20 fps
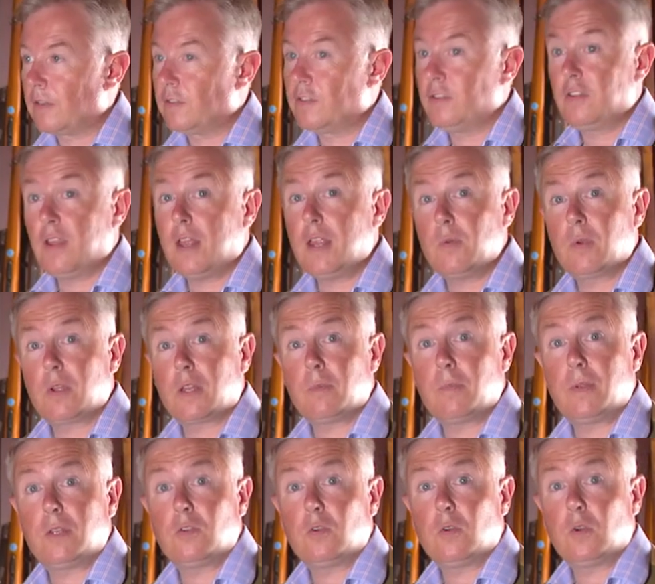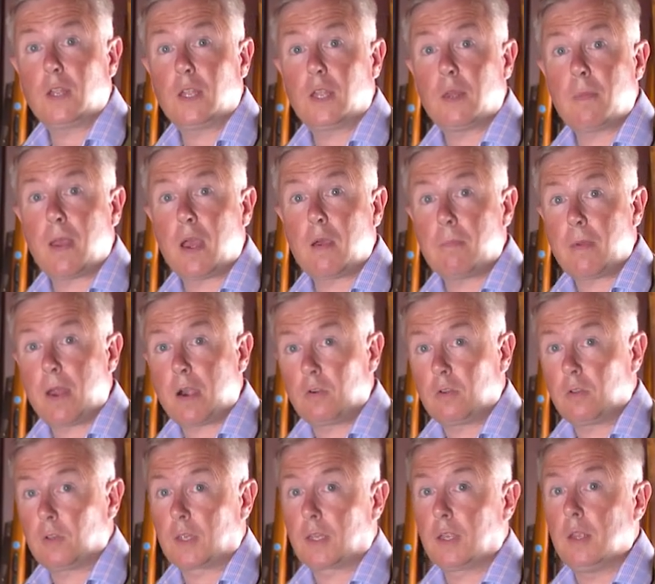Today we're going to be talking about
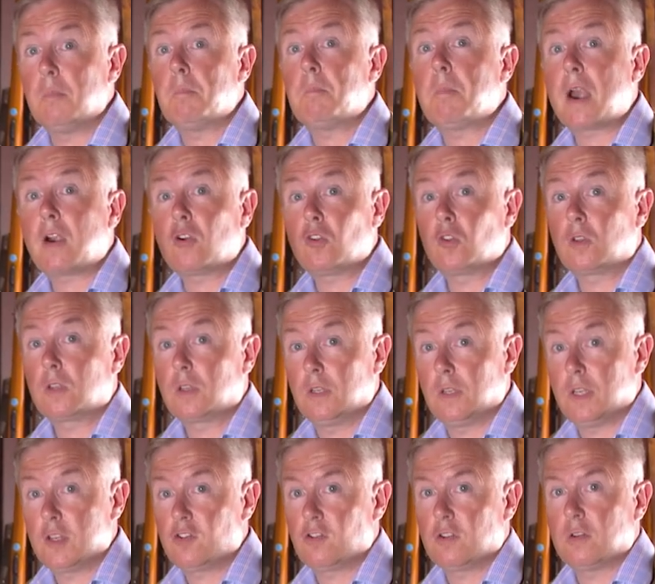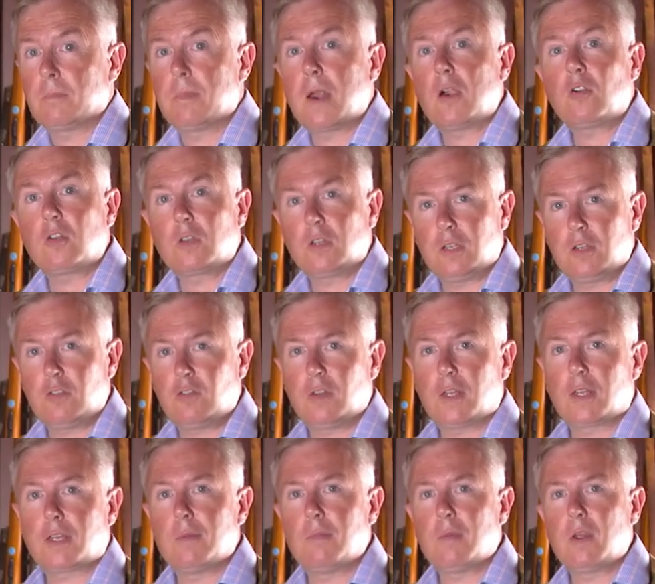barrels and barrel condition. Barrel condition
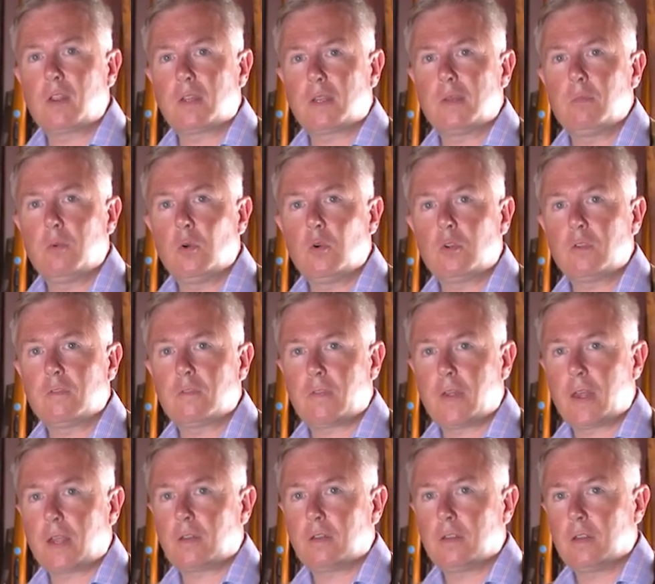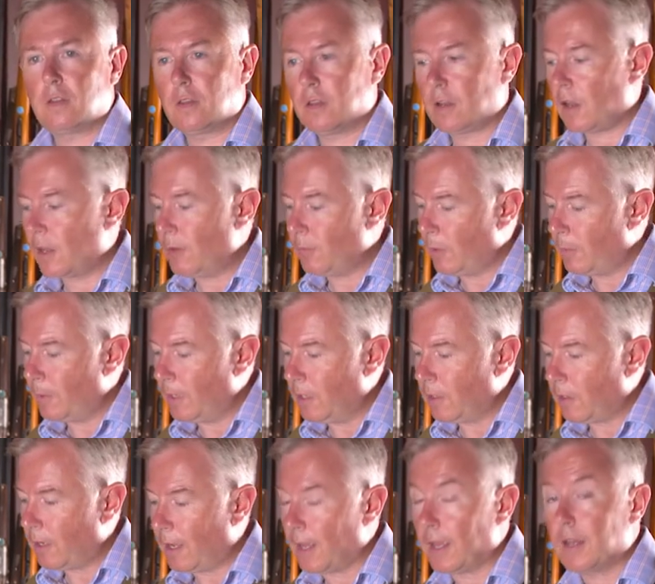is the most important factor that I will be
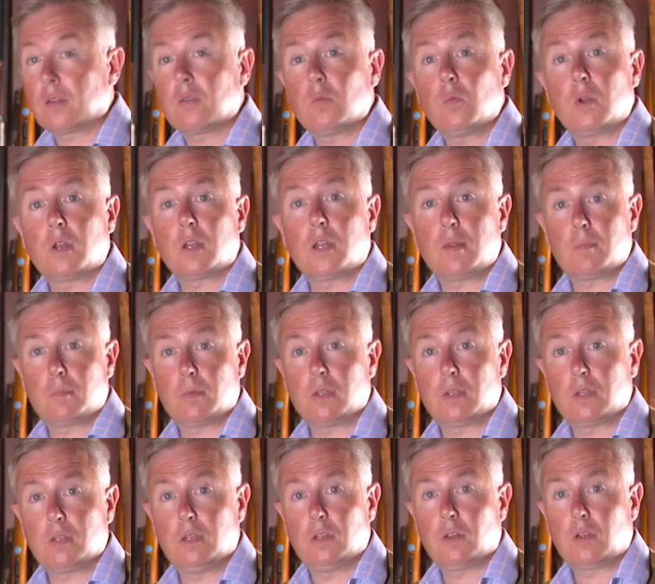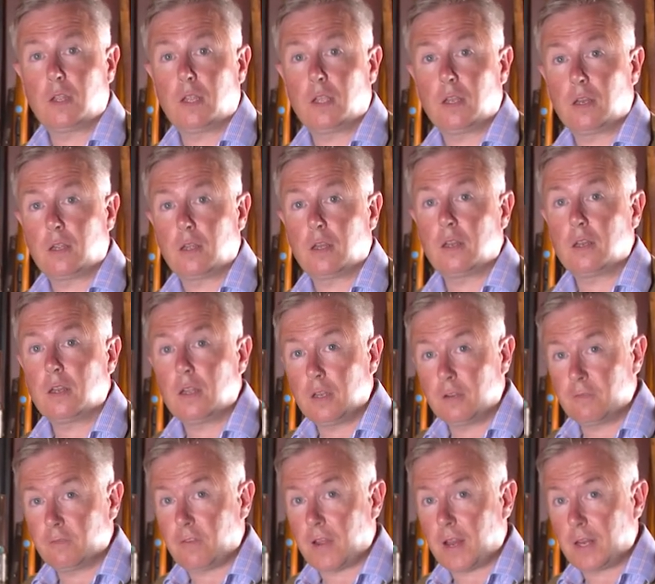looking at when I'm looking at a gun
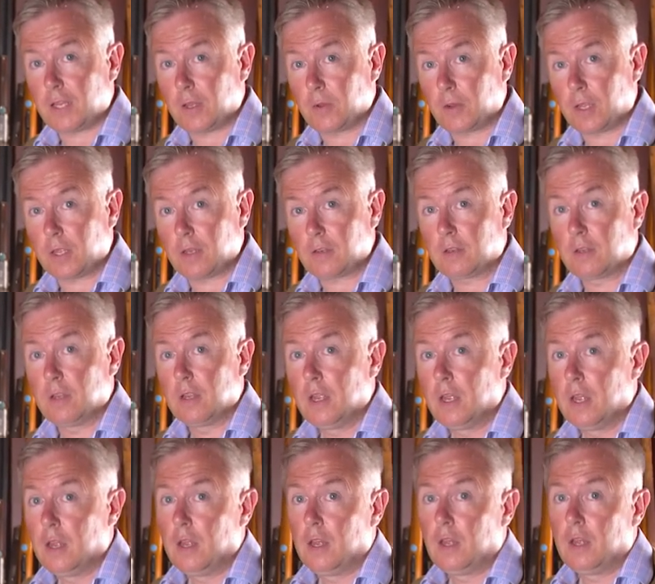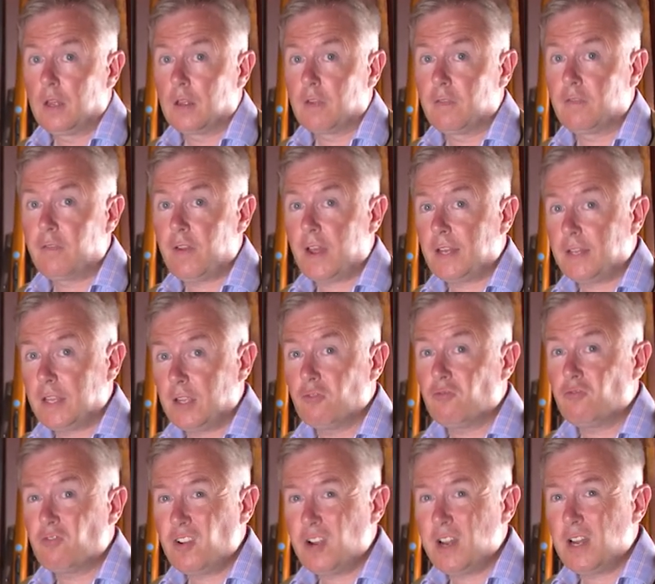and valuing it. Value
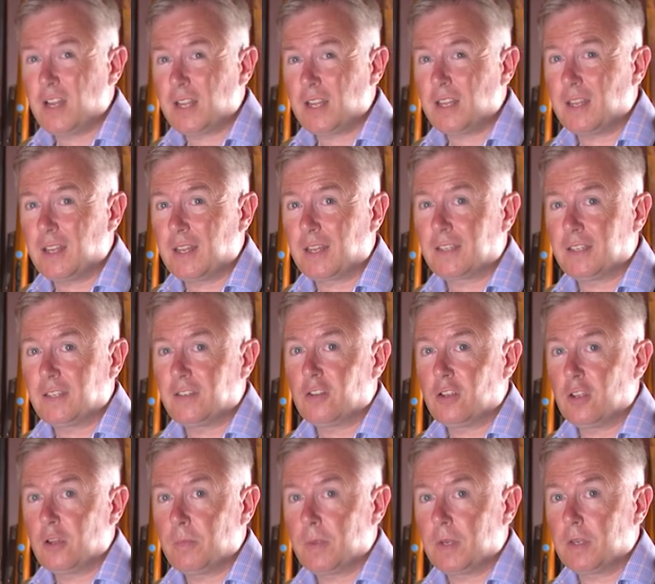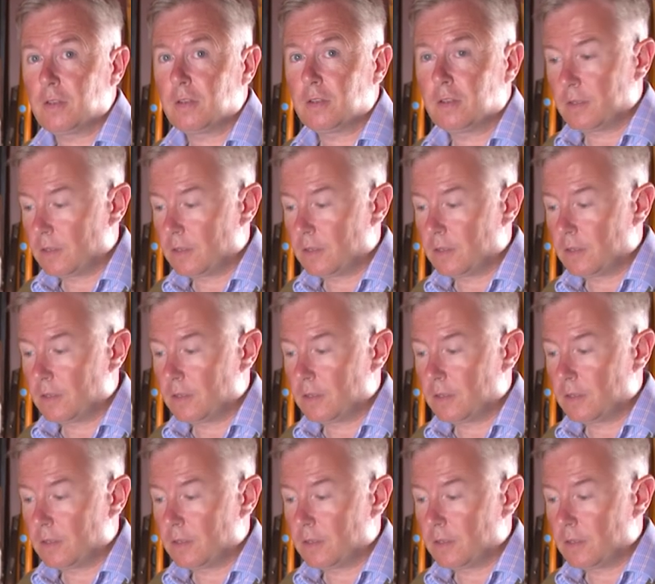really is determined